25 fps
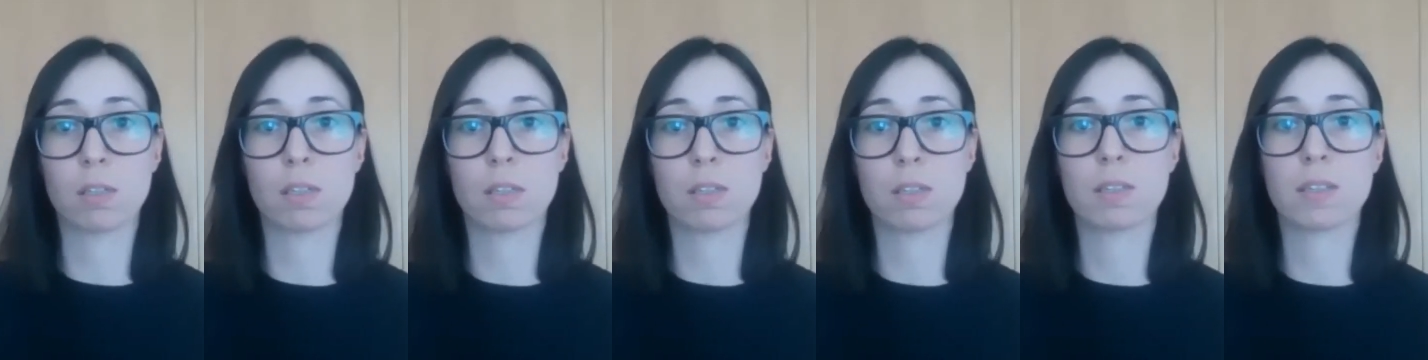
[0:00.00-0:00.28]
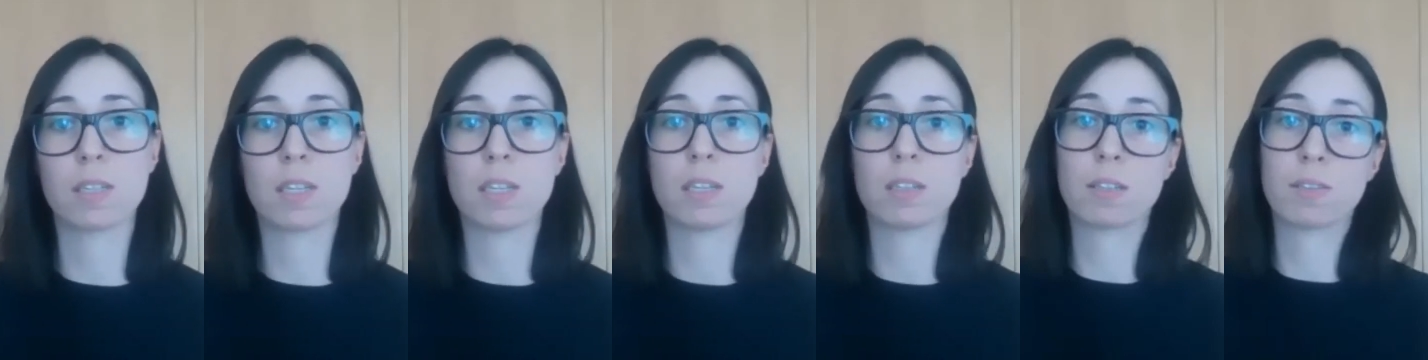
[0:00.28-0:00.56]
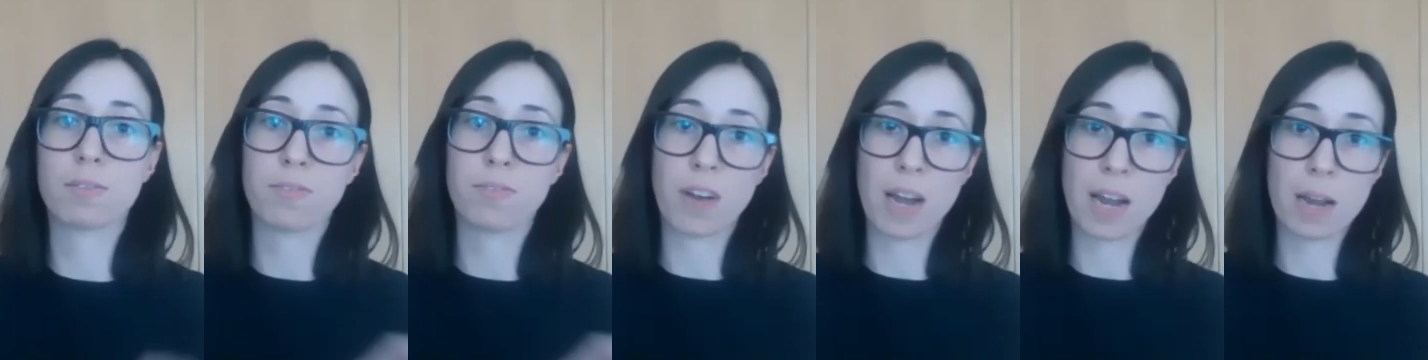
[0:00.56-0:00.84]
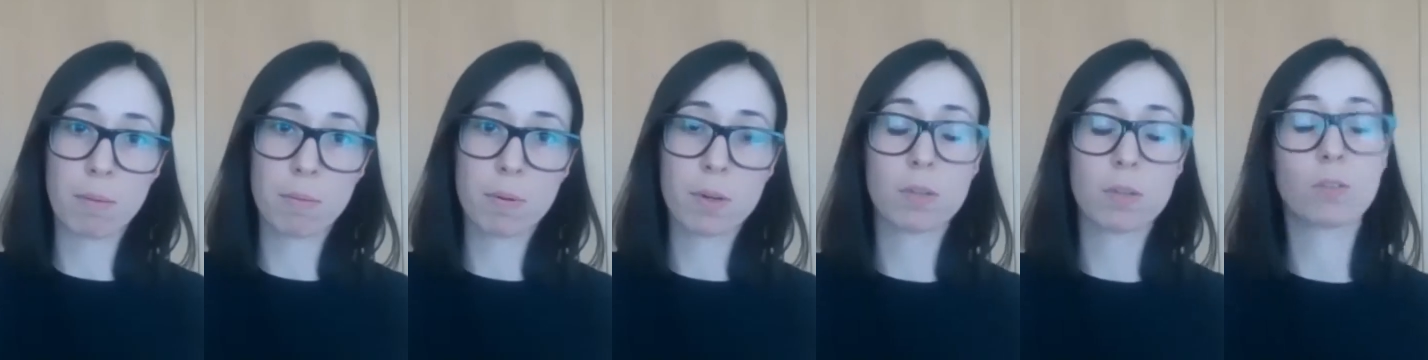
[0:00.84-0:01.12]
since
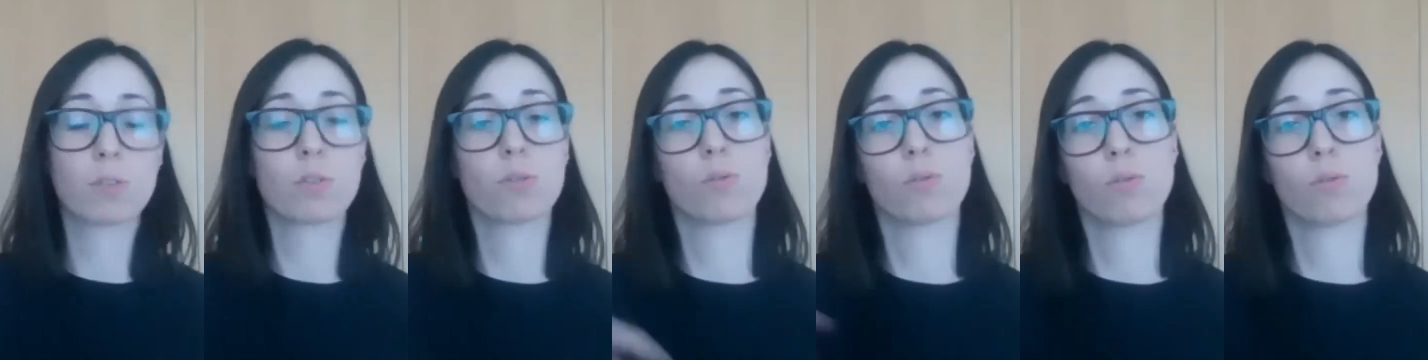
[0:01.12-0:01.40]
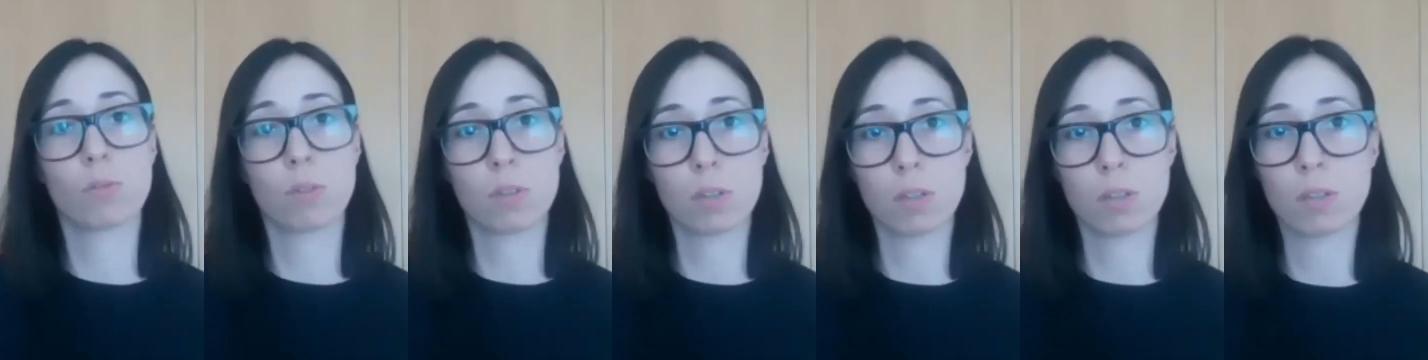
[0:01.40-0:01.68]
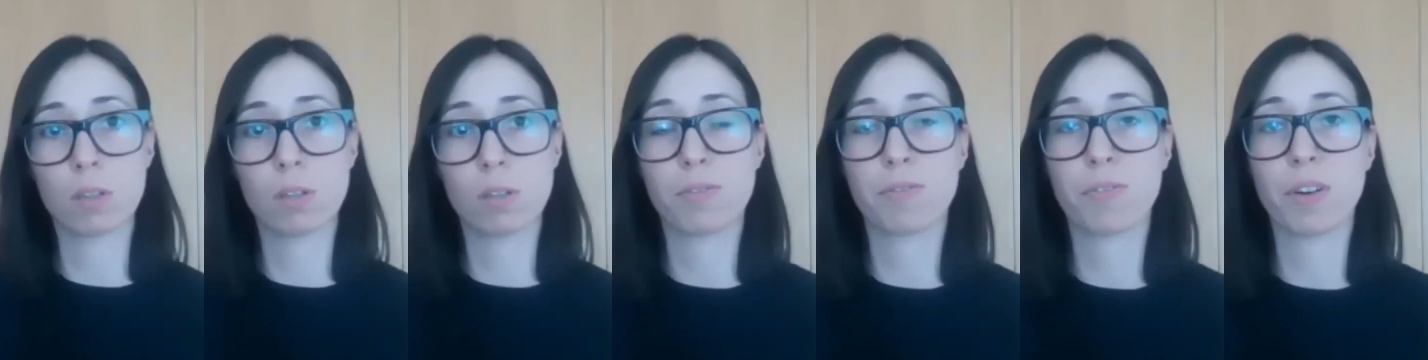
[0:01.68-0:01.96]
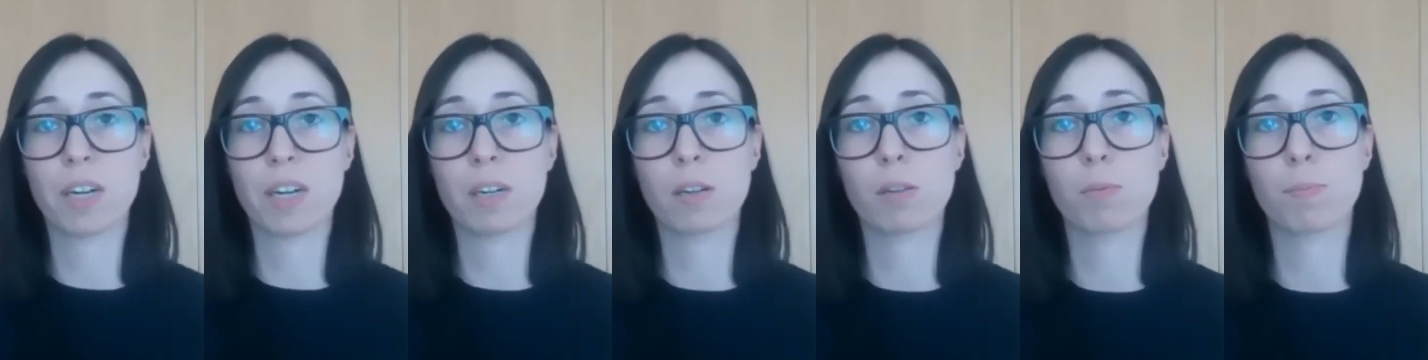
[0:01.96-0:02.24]
fiber to
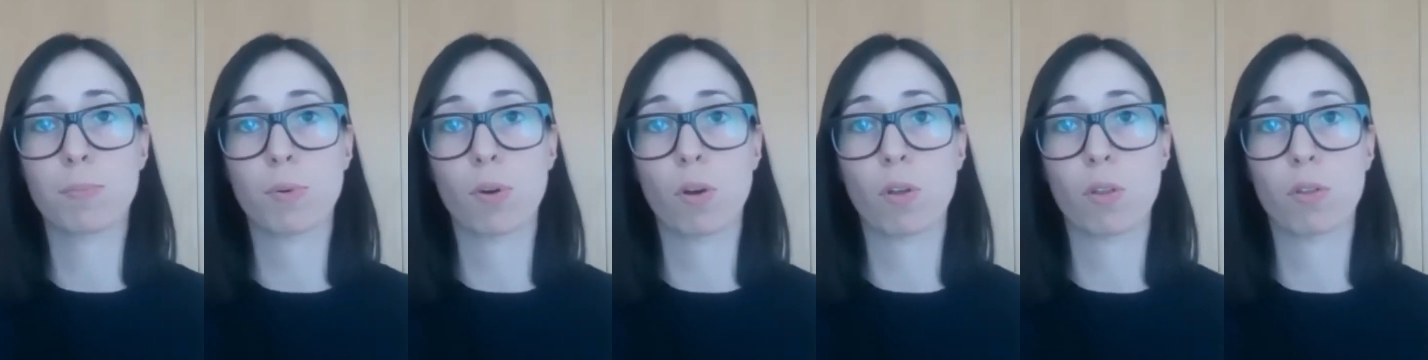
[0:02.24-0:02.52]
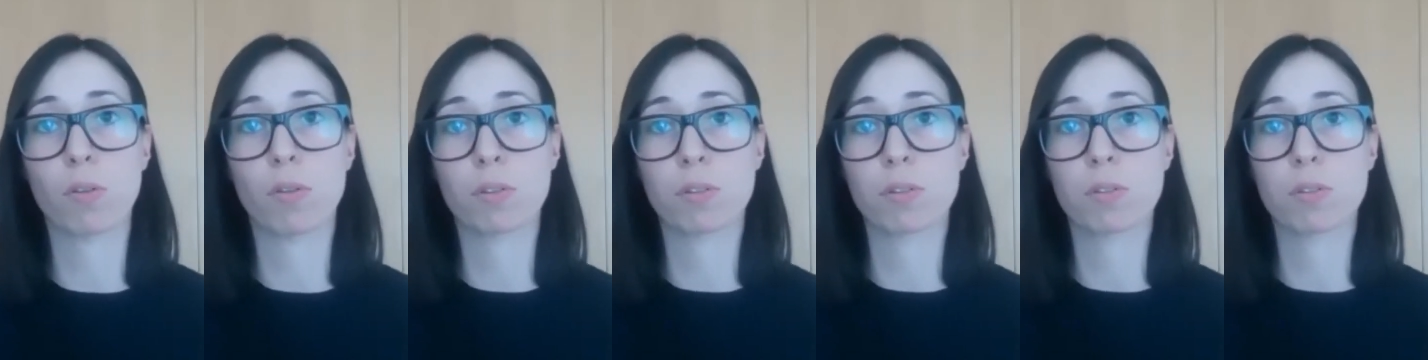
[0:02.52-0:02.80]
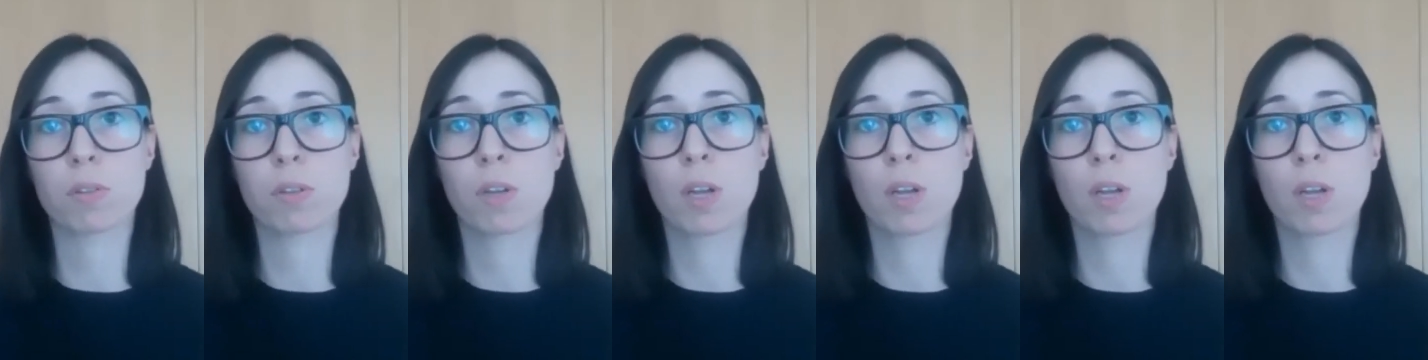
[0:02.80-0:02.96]
final product.